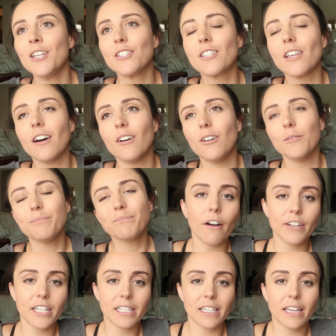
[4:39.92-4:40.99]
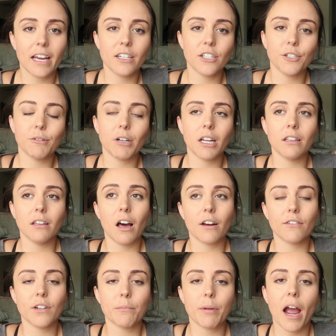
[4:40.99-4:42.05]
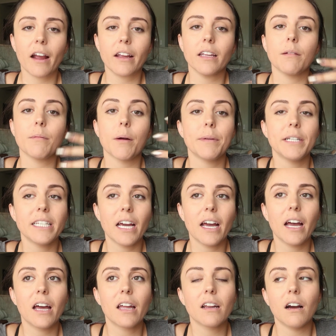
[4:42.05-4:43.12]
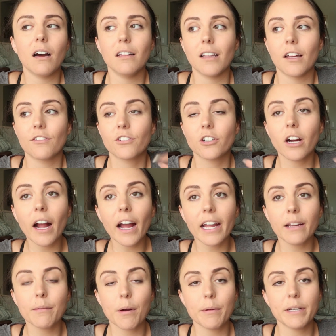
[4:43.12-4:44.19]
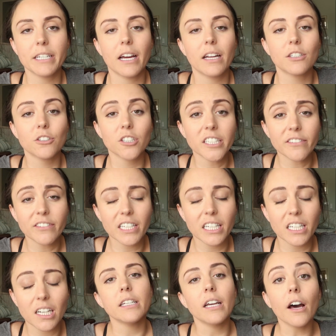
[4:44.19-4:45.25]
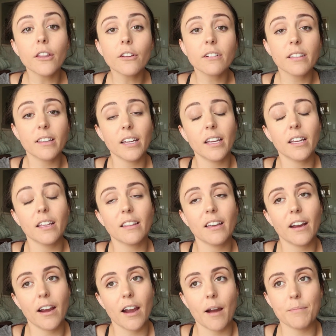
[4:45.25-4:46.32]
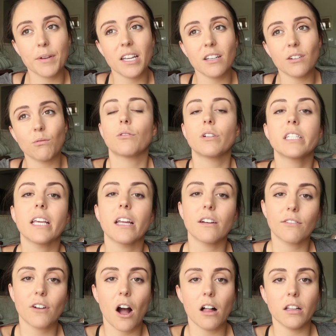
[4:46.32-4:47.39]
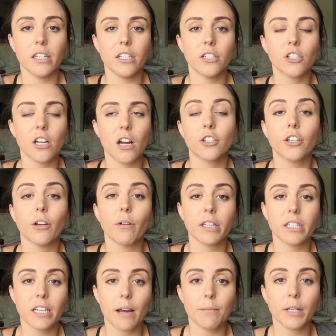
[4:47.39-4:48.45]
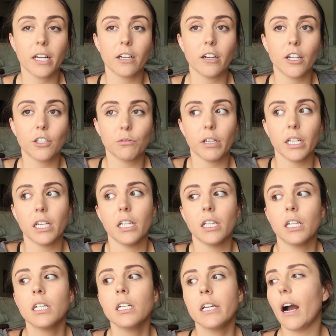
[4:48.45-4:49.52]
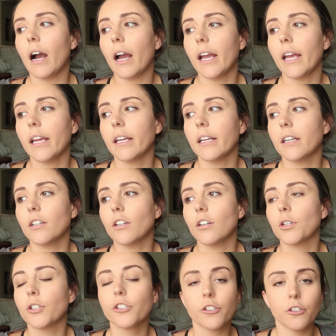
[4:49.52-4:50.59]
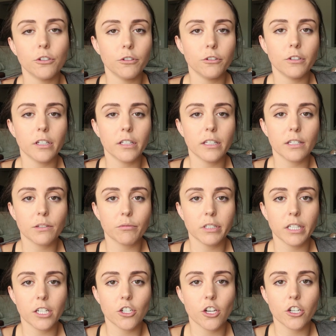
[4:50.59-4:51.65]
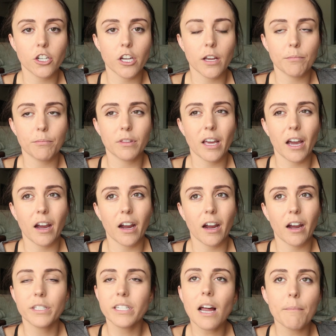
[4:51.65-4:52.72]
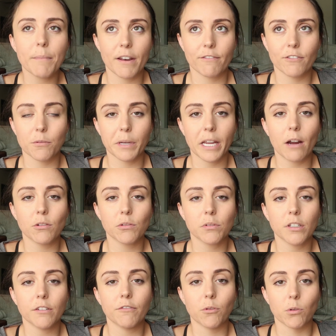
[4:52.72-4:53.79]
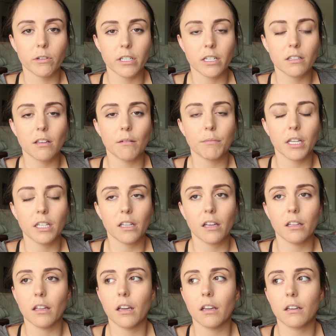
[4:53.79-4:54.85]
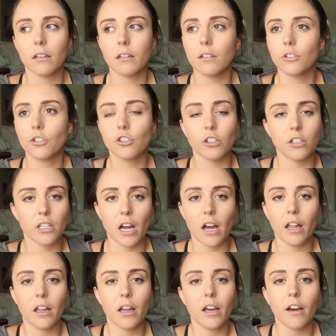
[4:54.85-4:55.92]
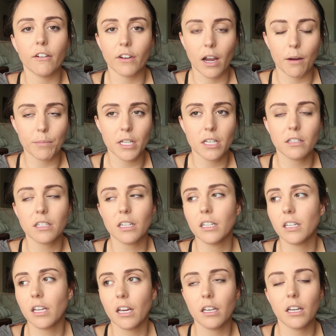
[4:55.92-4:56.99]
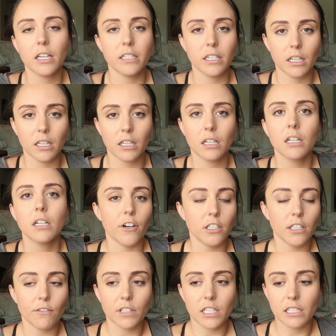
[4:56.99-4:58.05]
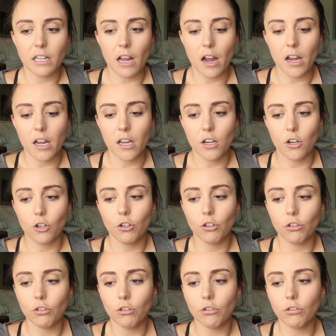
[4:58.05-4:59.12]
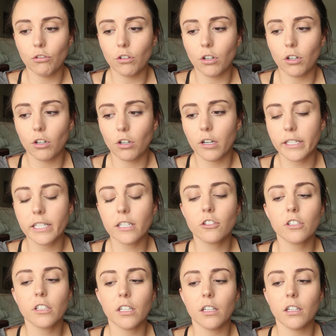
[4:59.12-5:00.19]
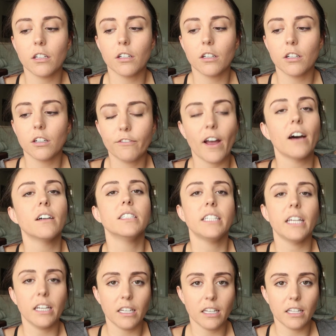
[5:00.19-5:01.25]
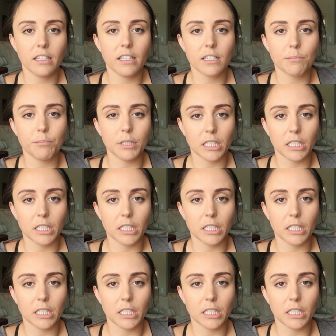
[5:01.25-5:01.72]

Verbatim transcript: So obviously had to do a lot of unpacking about my dad, a lot of crying about my dad, grieving. The other thing that happened towards the end of college, actually around the time that I graduated, I pursued this relationship that was not meant for me. I was really forcing something that like should not have happened, and yet I did. I fell in love with this guy who essentially validated this